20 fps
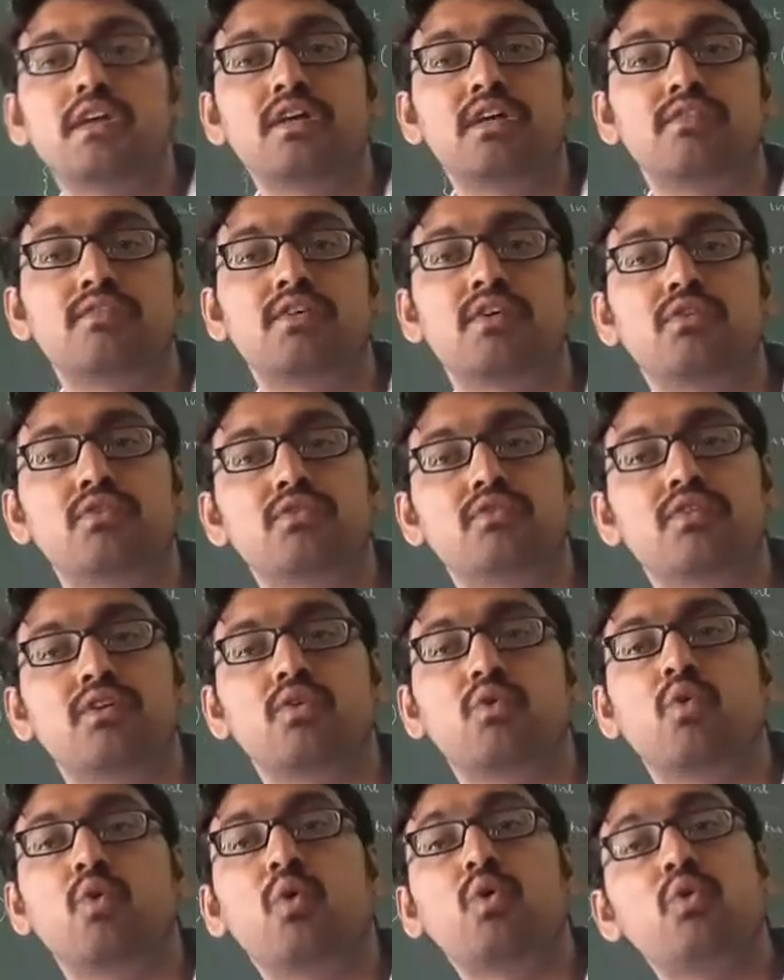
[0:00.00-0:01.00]
if you use a
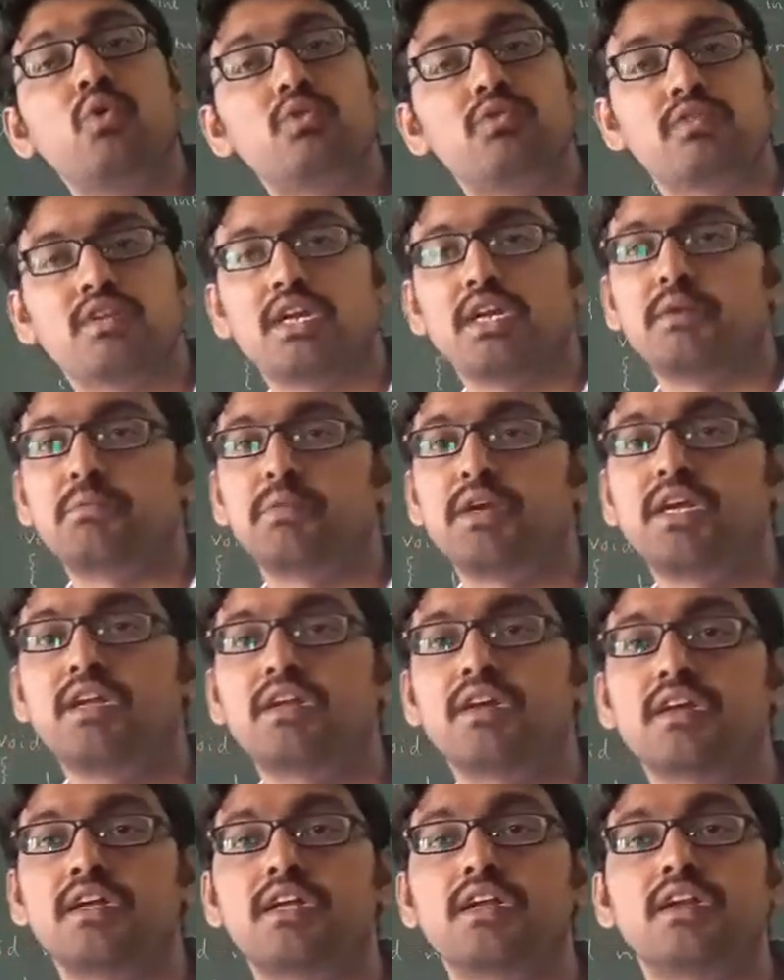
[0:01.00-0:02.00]
go to statement,
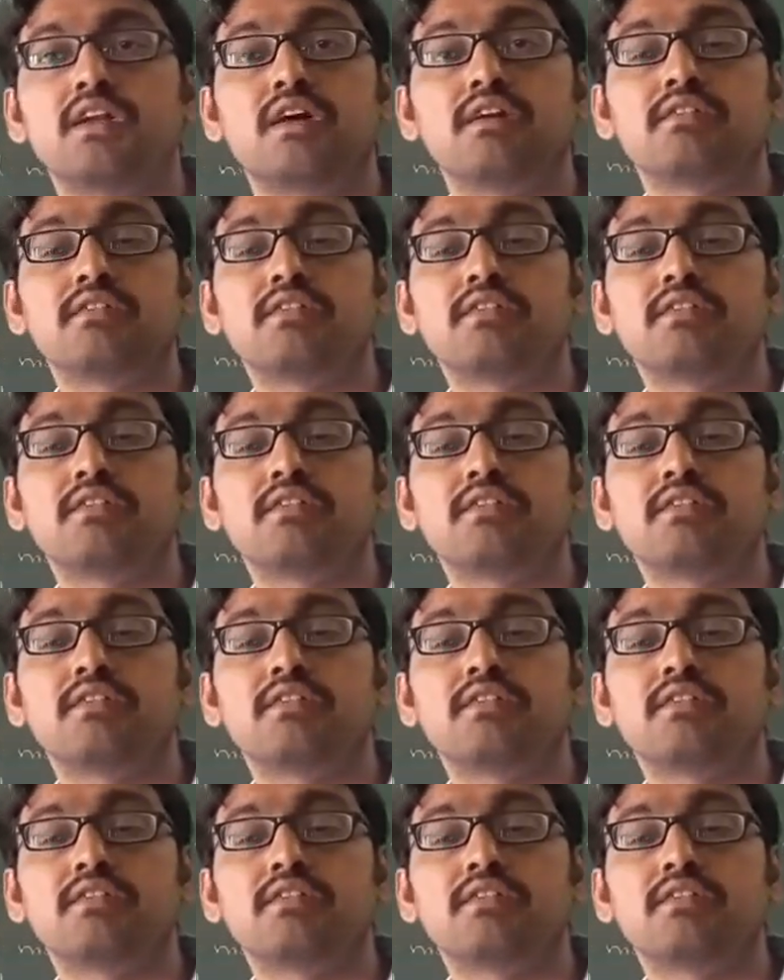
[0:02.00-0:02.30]
it does